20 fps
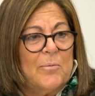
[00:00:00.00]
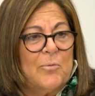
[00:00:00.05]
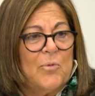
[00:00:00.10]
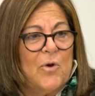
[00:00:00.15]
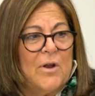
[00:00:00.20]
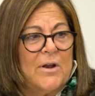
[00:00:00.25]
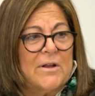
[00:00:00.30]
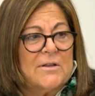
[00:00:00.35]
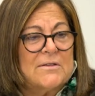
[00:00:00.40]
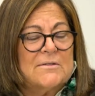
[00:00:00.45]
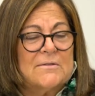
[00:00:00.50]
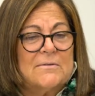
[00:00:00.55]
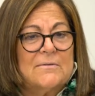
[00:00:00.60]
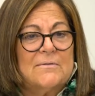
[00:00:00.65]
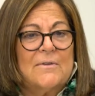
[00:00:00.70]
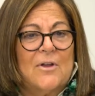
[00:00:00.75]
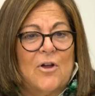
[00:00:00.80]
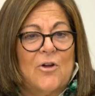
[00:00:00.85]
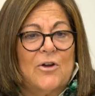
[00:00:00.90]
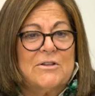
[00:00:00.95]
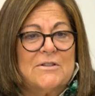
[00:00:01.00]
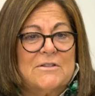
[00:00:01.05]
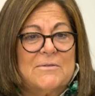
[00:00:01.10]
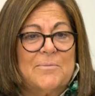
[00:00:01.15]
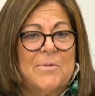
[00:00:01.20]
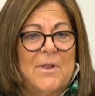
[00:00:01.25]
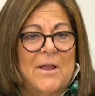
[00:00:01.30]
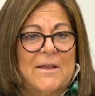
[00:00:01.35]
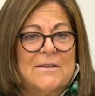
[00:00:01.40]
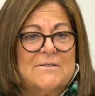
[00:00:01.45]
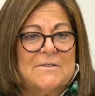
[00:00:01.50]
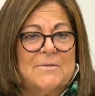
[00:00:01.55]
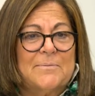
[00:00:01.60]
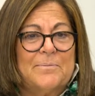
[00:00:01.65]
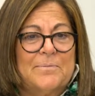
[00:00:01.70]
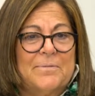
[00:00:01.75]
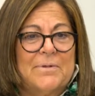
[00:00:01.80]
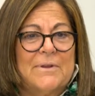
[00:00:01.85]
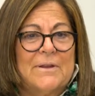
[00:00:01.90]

they brought us art supplies to